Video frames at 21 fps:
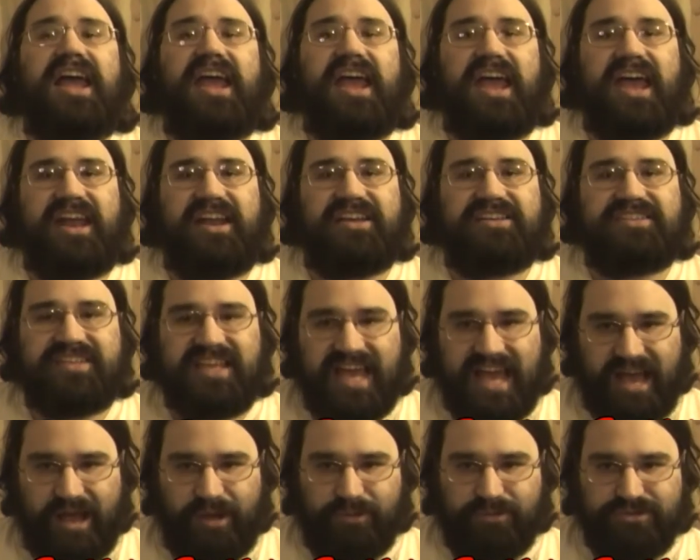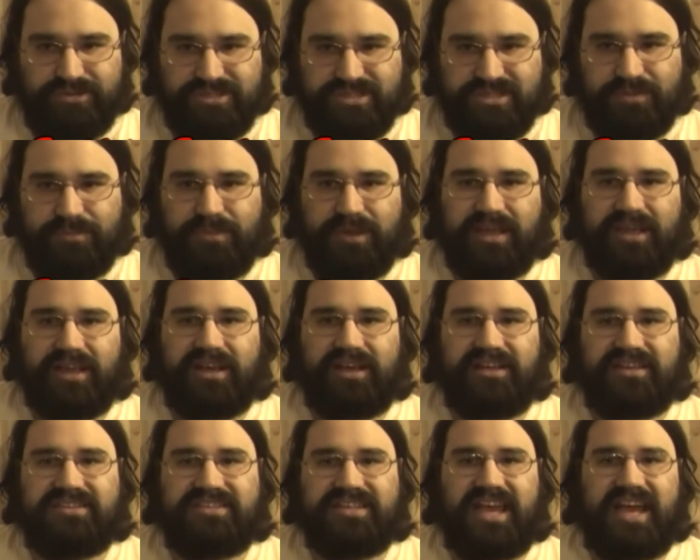at his house,
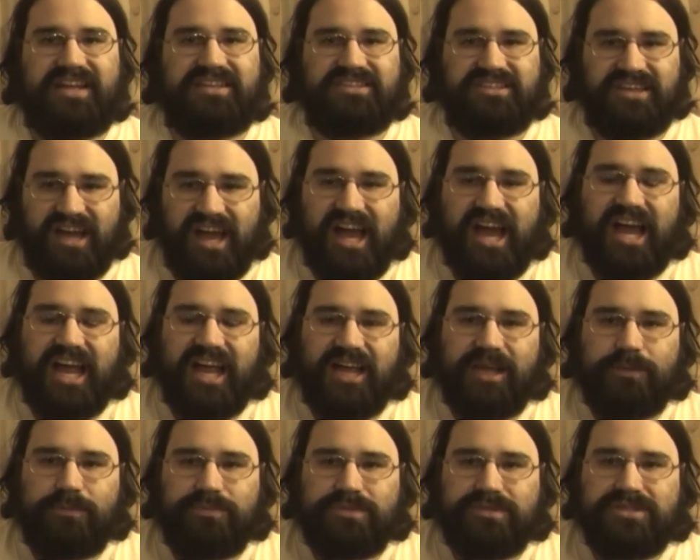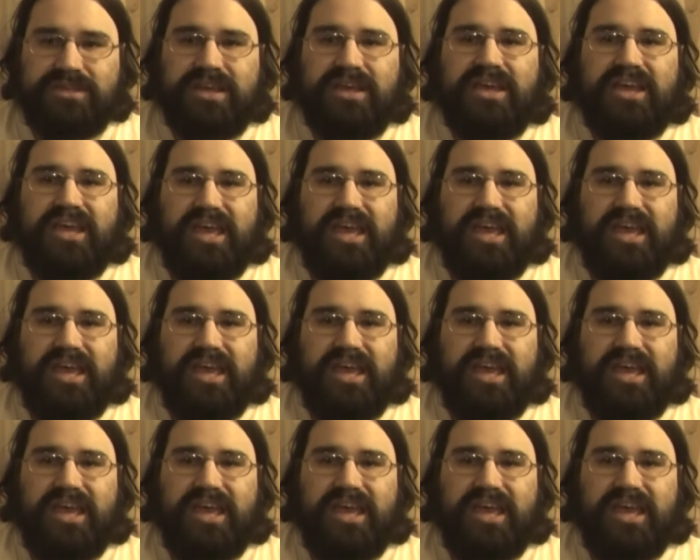because at times